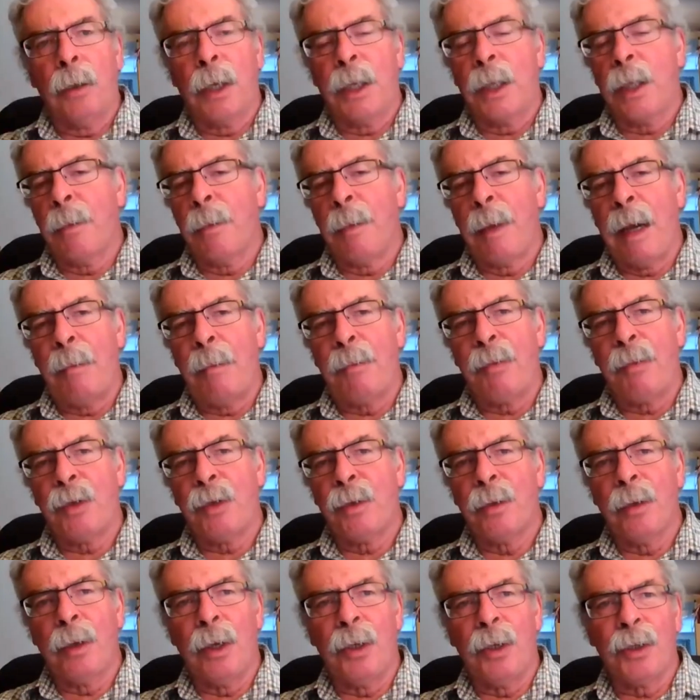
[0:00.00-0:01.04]
a lot of the
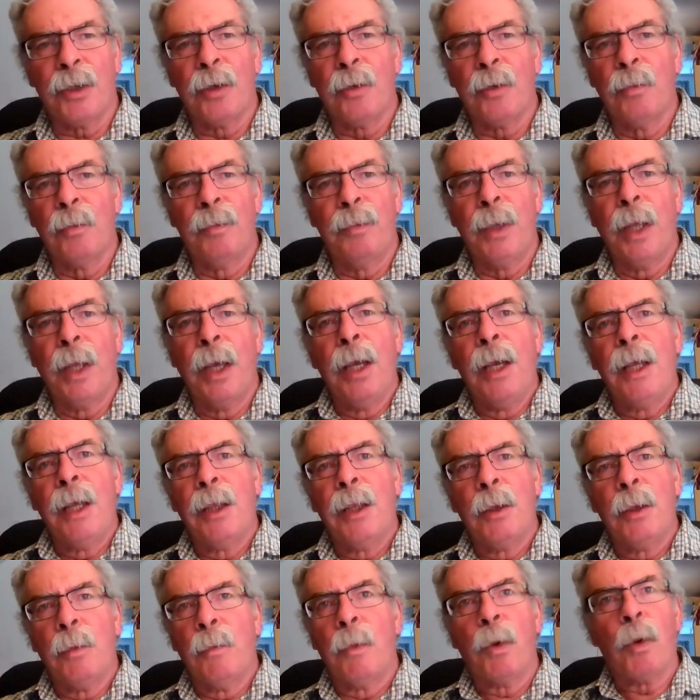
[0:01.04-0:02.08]
maps also
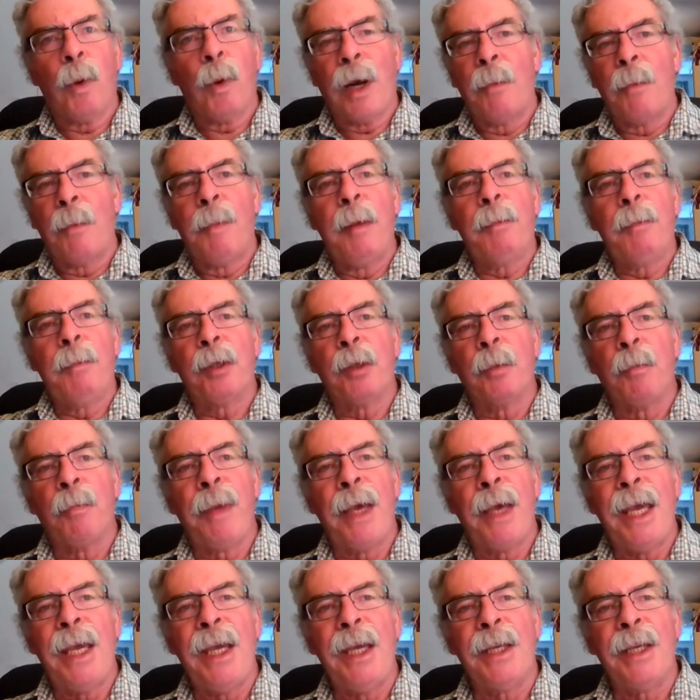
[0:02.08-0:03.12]
require people to
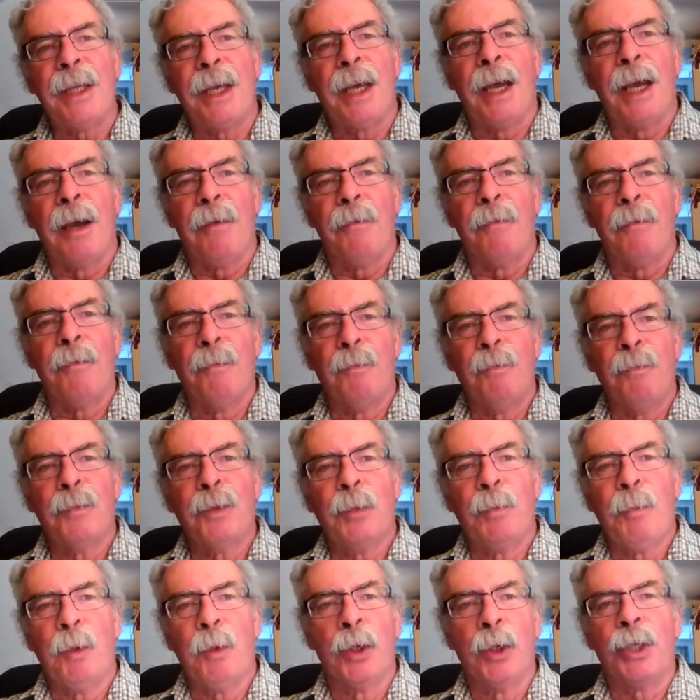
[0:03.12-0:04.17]
pay to have
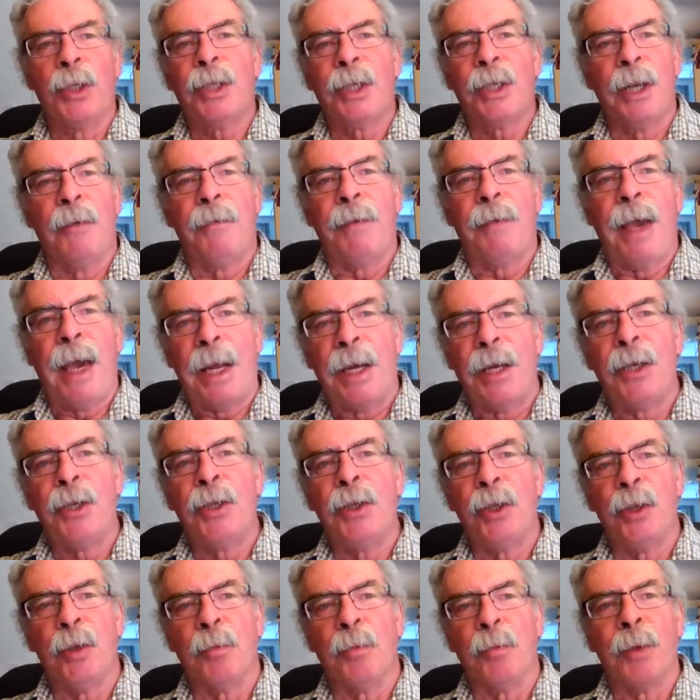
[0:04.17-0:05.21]
good stuff
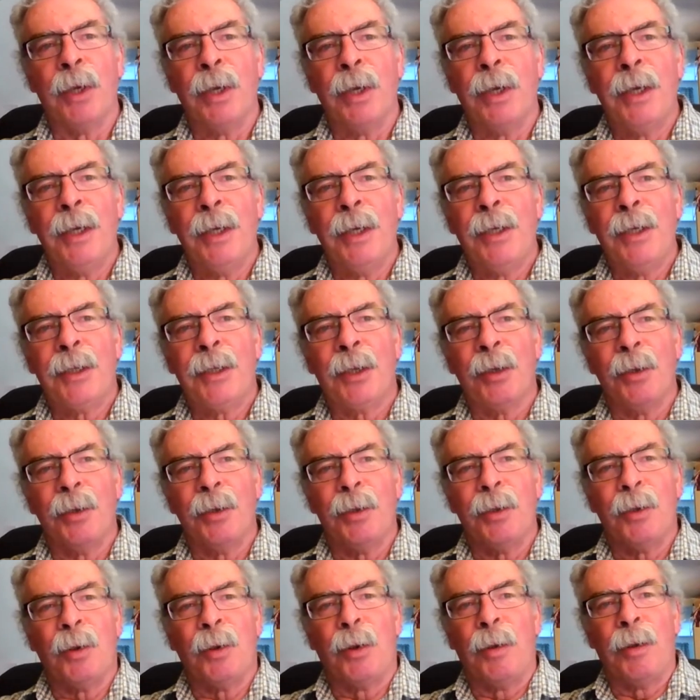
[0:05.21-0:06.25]
added to them
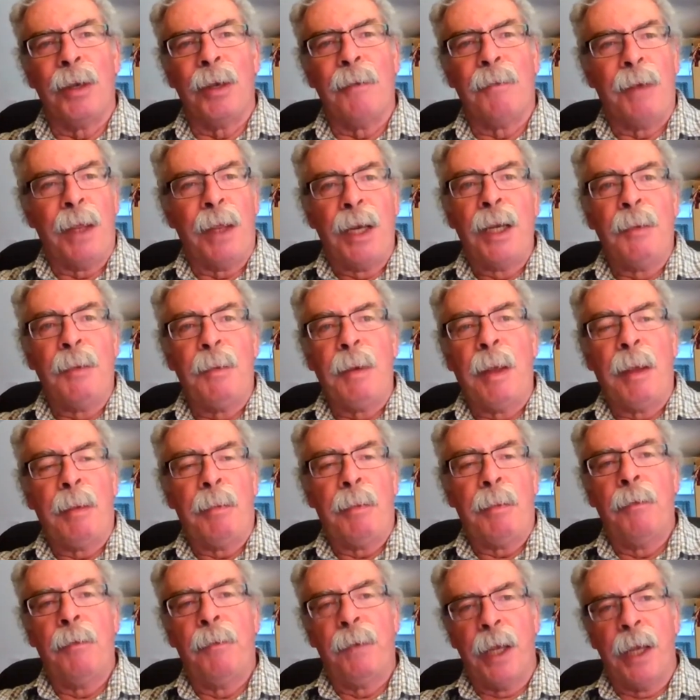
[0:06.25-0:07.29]
or if they didn't,
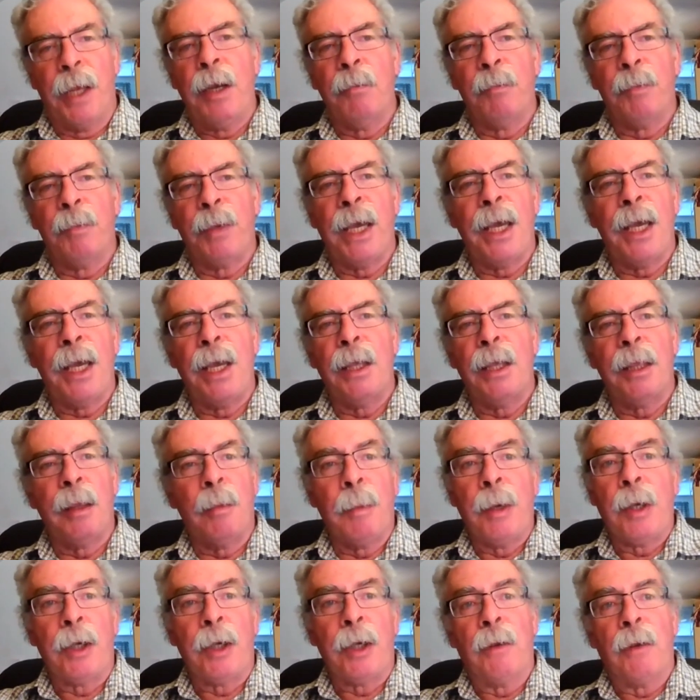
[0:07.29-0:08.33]
if they didn't pay,
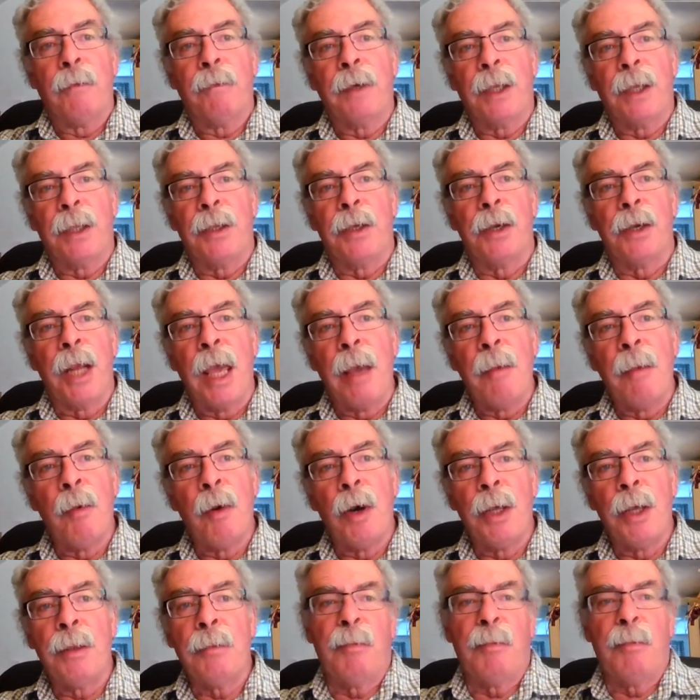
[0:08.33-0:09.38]
they might not have gotten their name
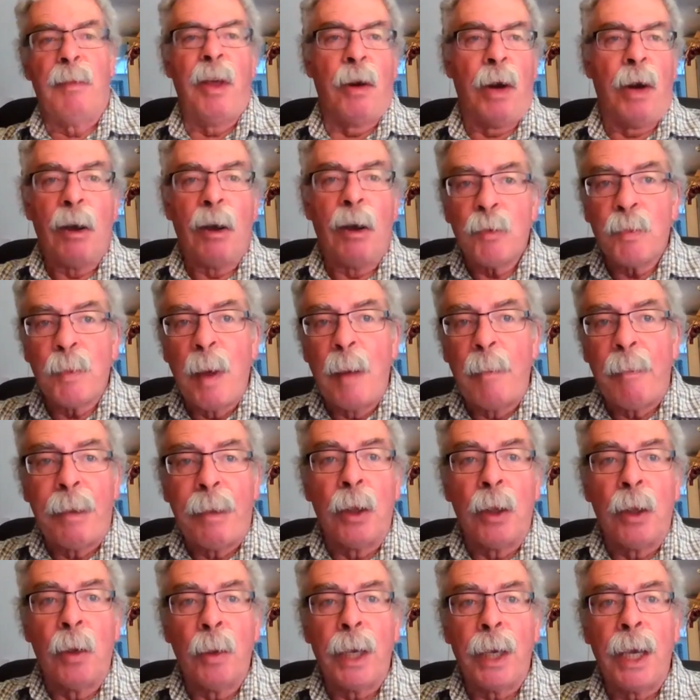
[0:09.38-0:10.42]
on. Their house might
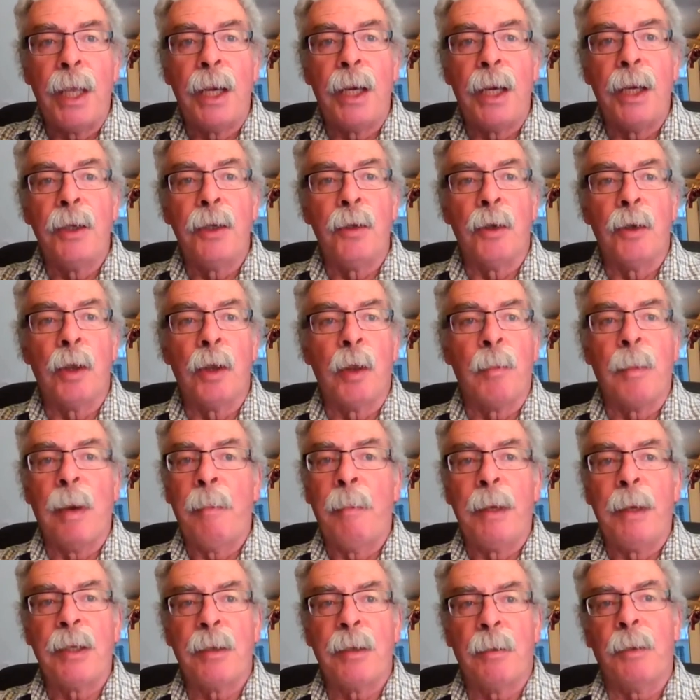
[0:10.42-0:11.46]
be located, or there
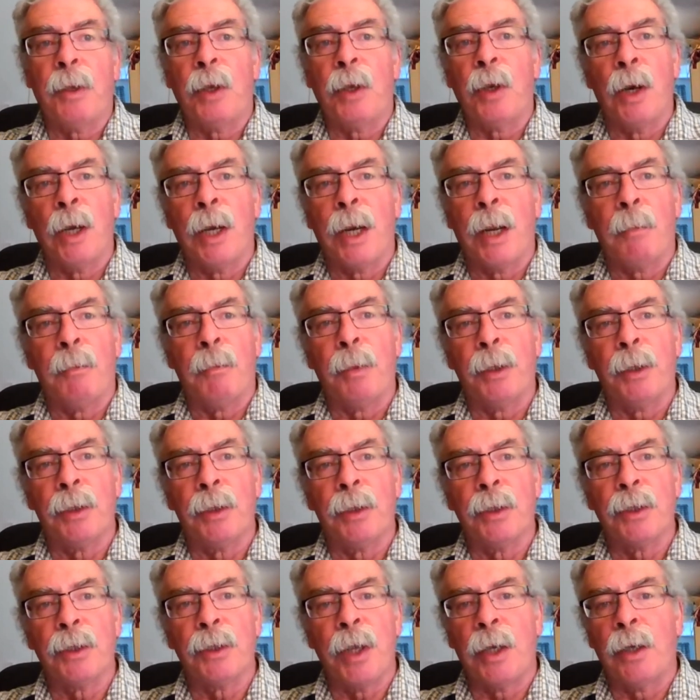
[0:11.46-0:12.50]
might be something on it, but
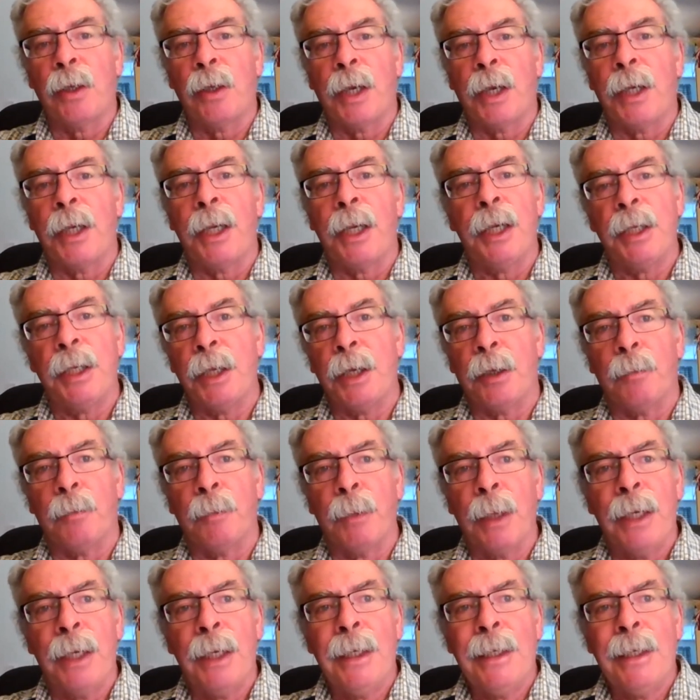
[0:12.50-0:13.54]
there's not a lot of detail.